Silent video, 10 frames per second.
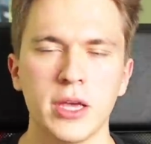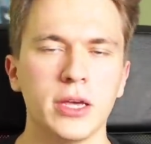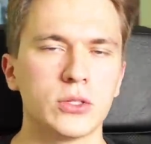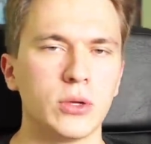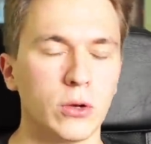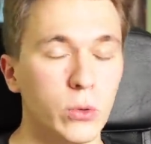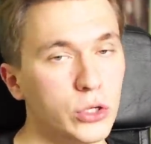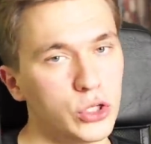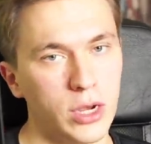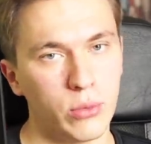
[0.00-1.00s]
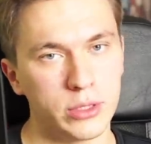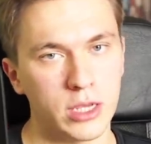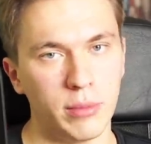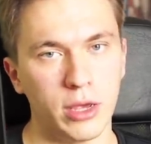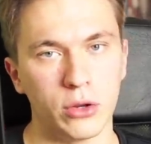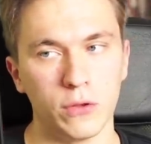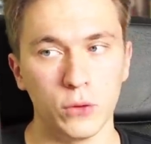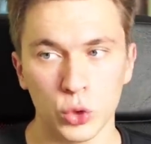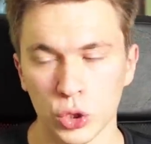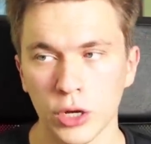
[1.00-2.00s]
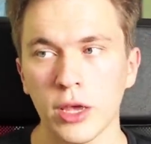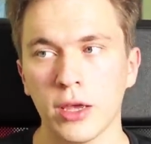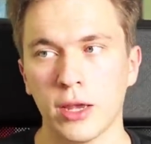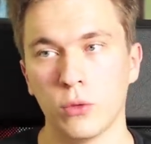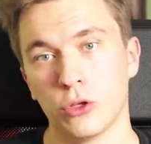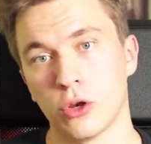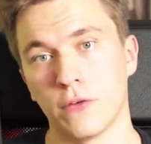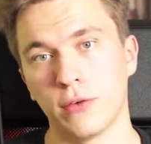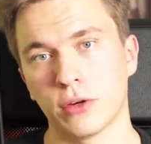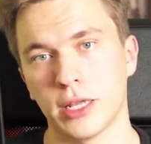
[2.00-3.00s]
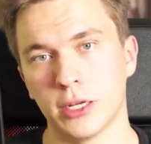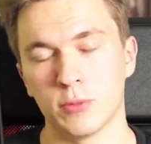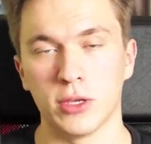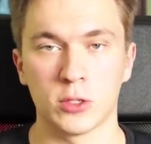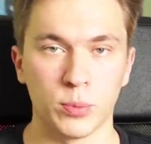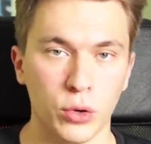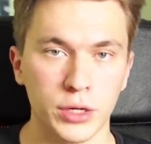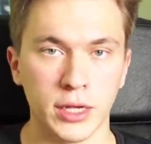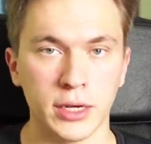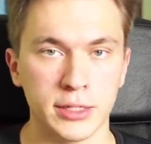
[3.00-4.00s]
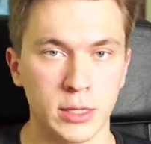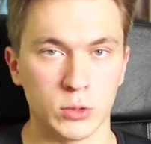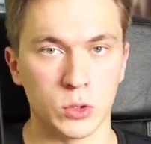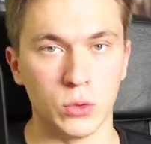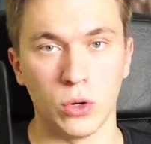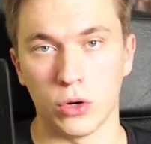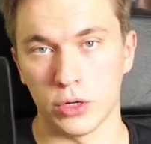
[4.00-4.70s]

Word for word: So you can always check what's coming out in the future and whether your favorite clan is being supported anytime soon or